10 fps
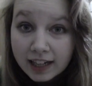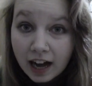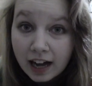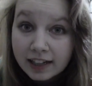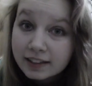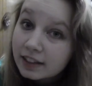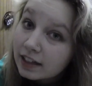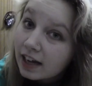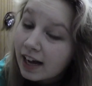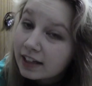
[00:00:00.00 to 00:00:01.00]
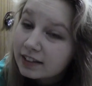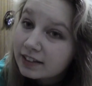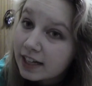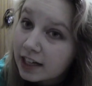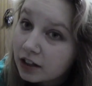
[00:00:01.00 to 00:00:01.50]
Hi guys,
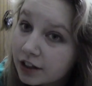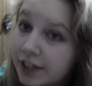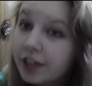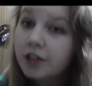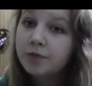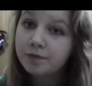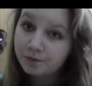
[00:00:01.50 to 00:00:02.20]
it's Taylor here.